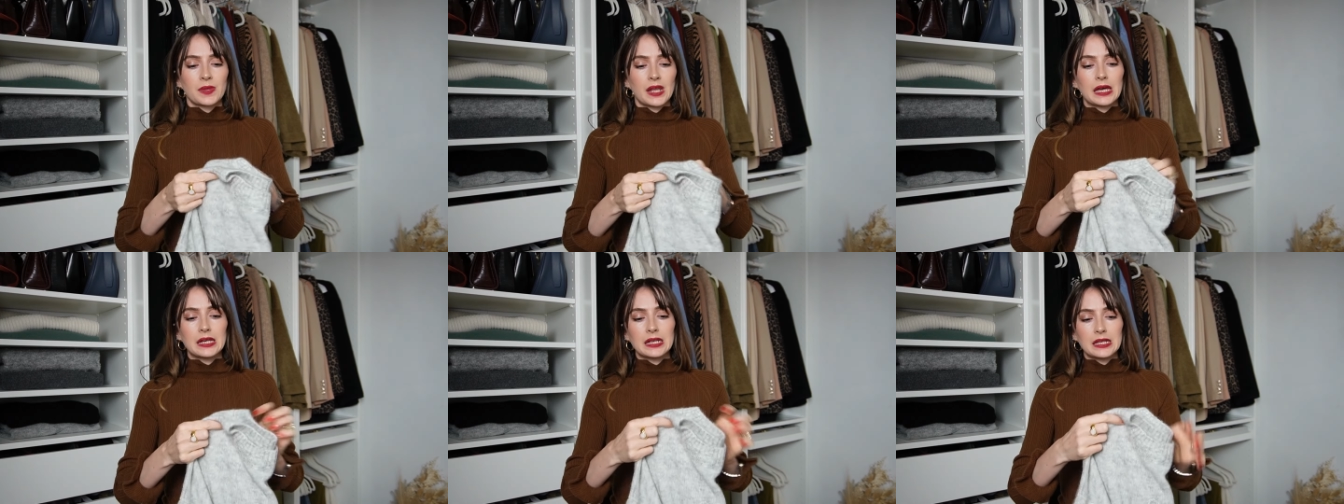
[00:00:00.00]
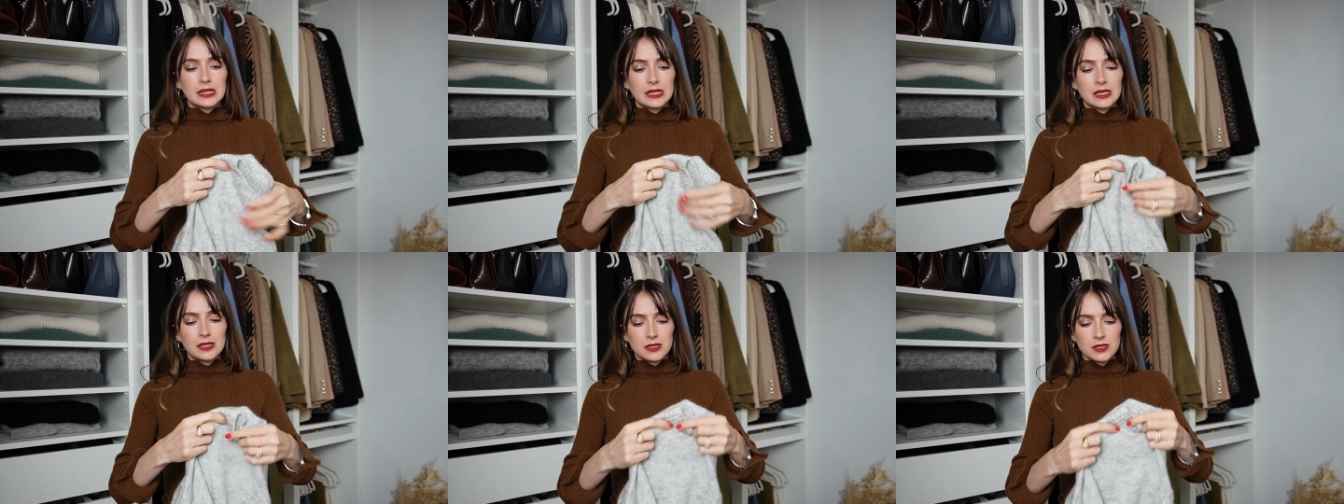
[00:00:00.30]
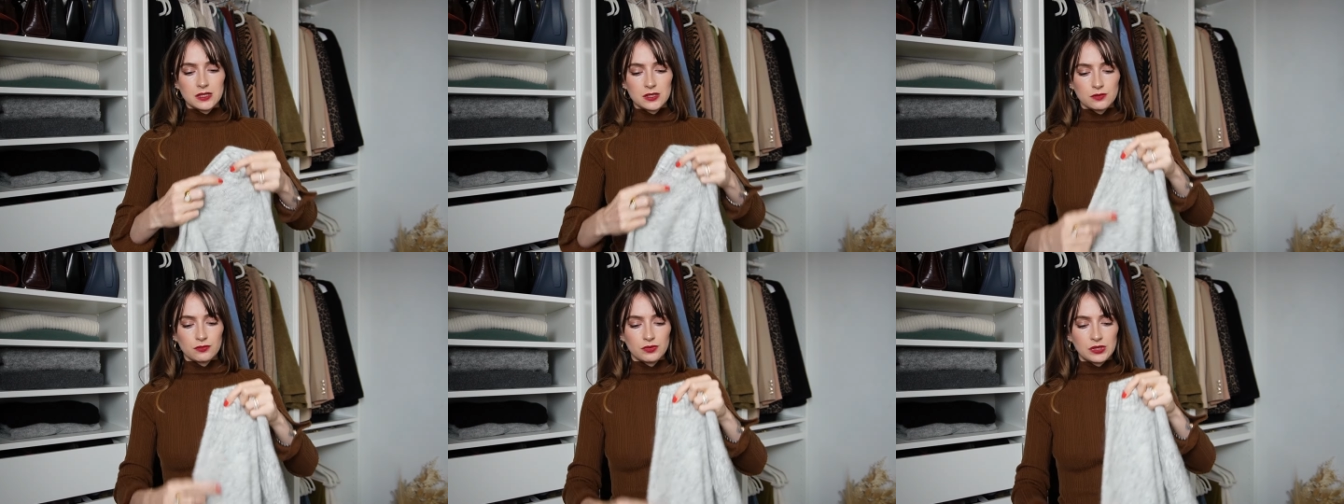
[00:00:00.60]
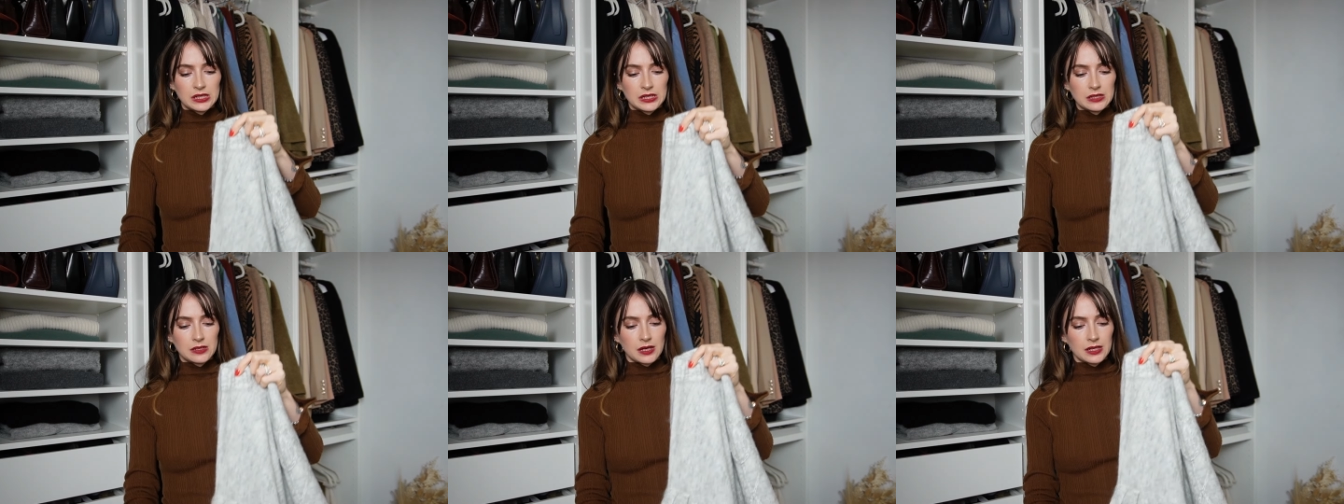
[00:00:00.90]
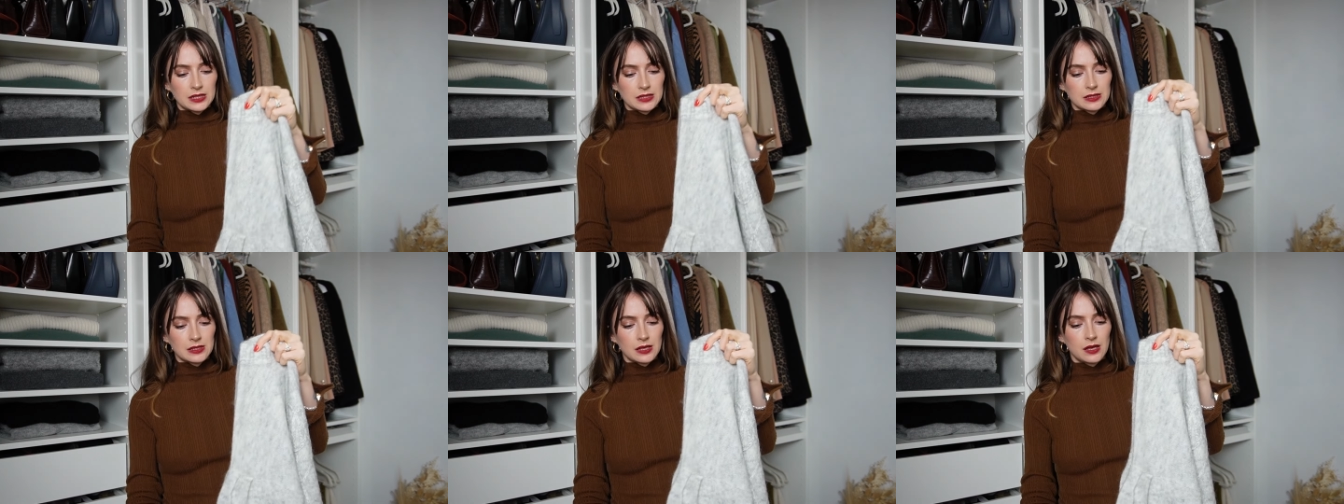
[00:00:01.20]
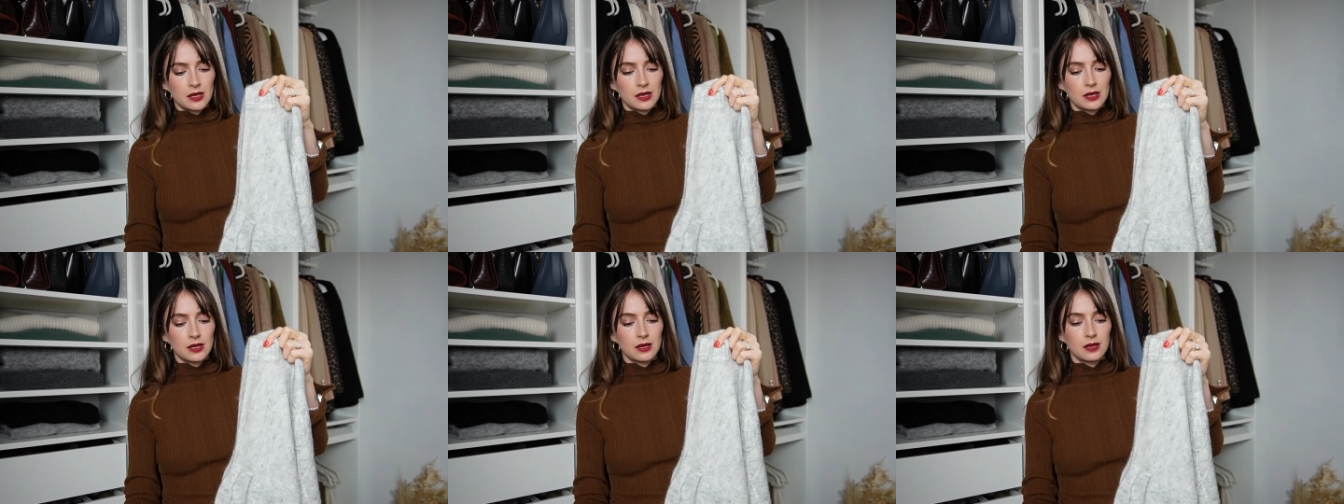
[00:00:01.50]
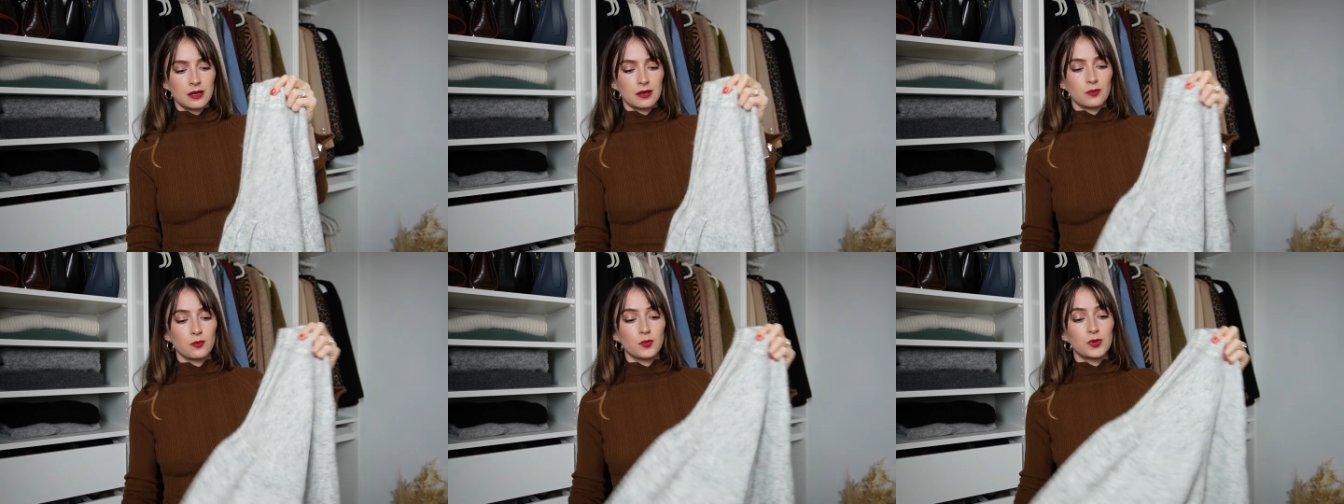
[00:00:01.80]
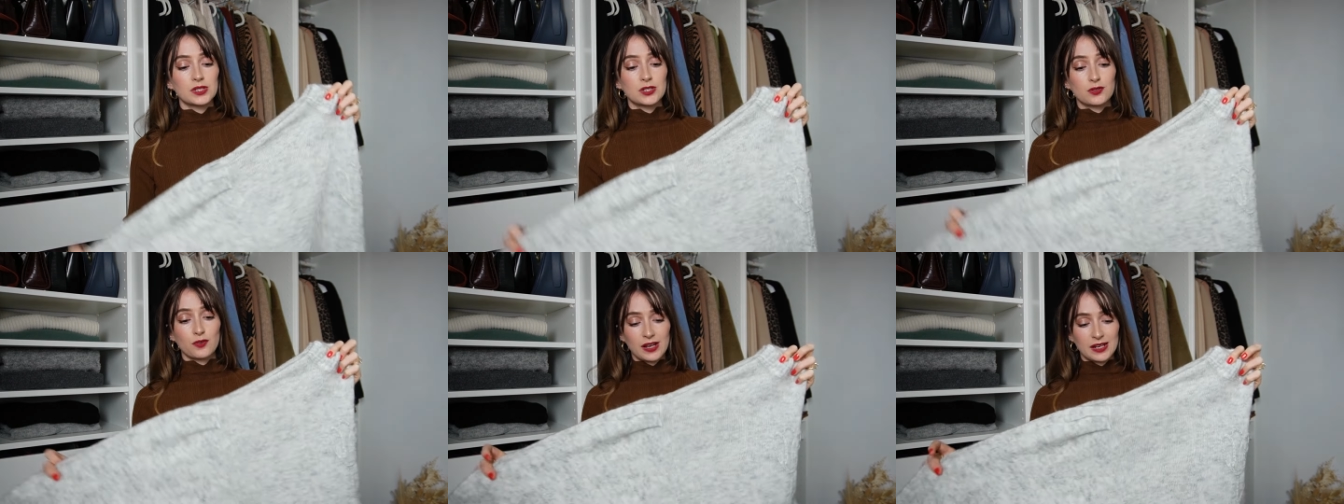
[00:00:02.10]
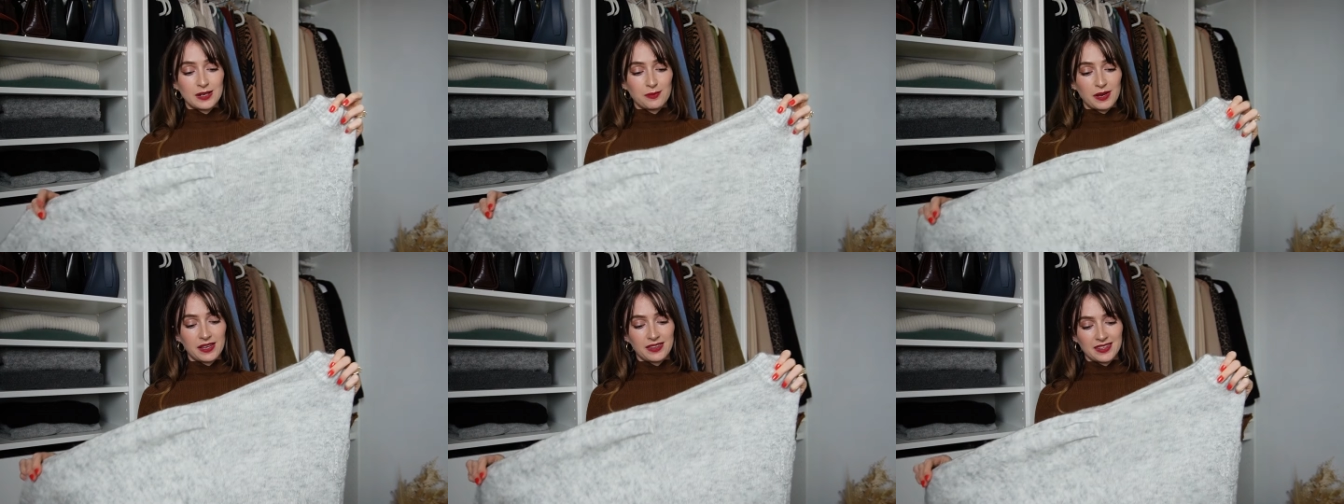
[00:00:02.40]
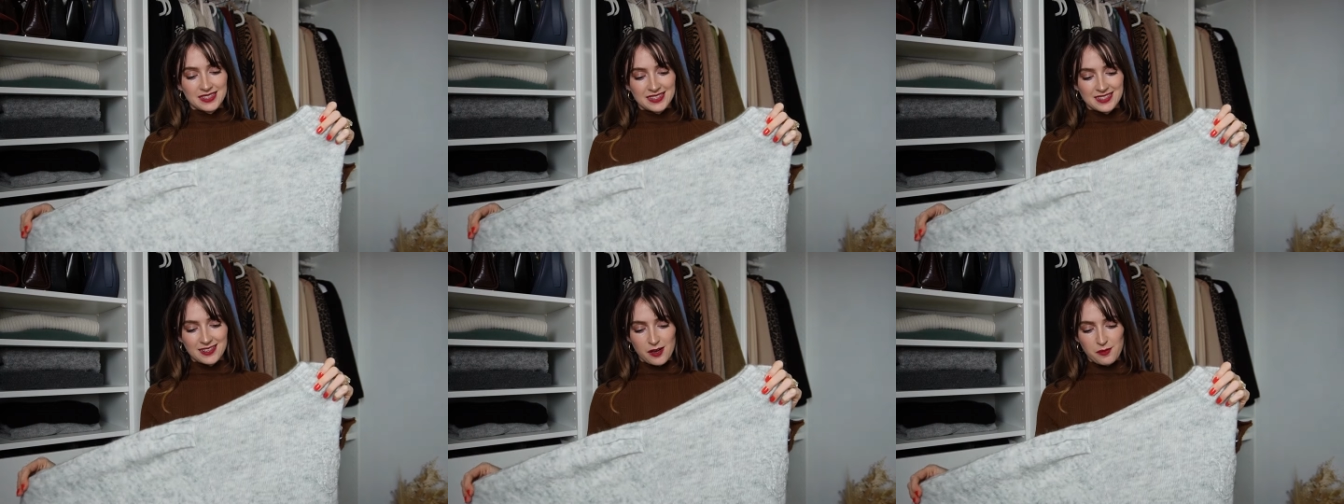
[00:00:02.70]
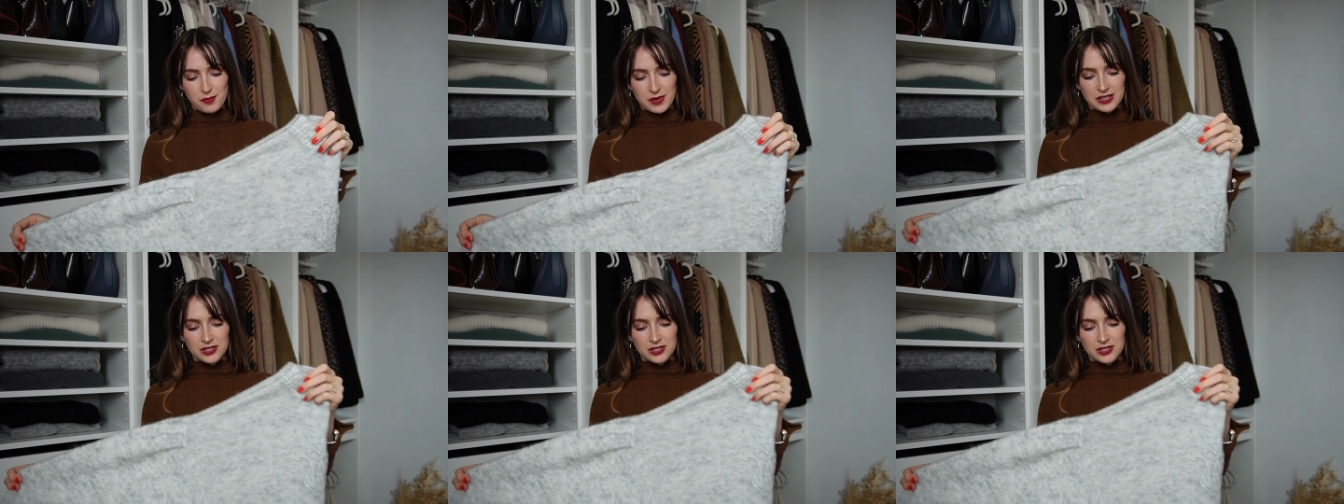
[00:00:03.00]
and I think this is a really nice, what's great about this top